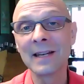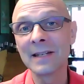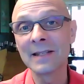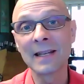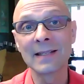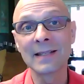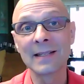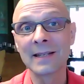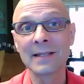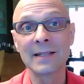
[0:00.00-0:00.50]
does
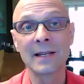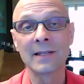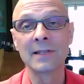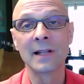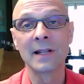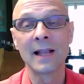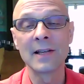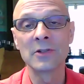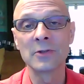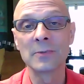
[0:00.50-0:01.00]
get discussed
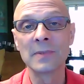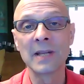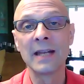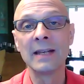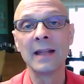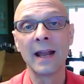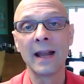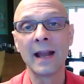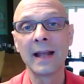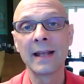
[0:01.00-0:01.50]
in classrooms,
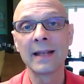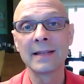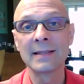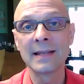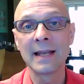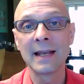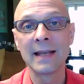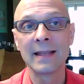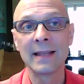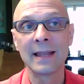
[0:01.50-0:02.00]
and I can
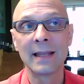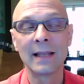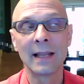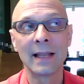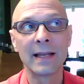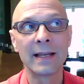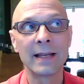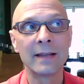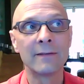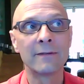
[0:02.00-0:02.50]
say that,
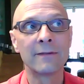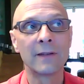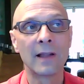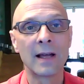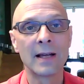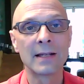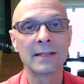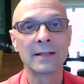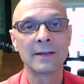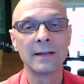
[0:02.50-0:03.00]
like in
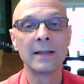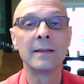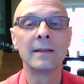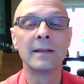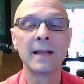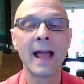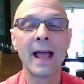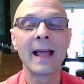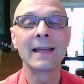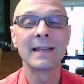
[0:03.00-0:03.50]

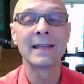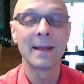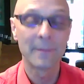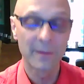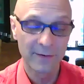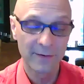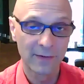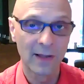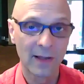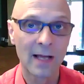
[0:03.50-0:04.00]

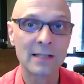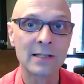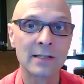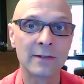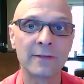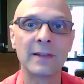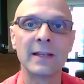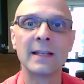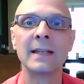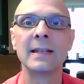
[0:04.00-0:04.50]
academic
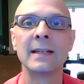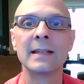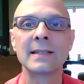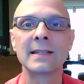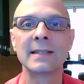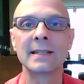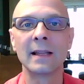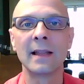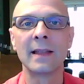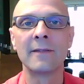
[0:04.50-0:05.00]
philosophy, it is
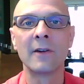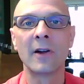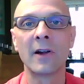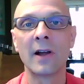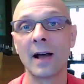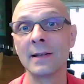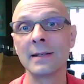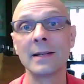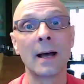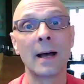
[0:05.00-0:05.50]
still a very
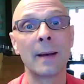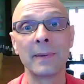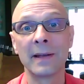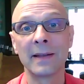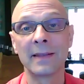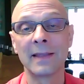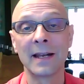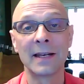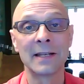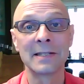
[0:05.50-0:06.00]
hot
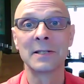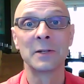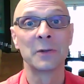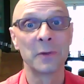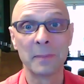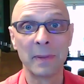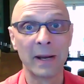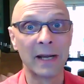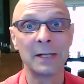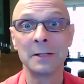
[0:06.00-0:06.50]
topic that is still
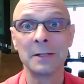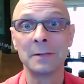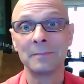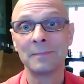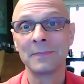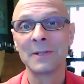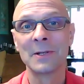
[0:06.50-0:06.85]
debated.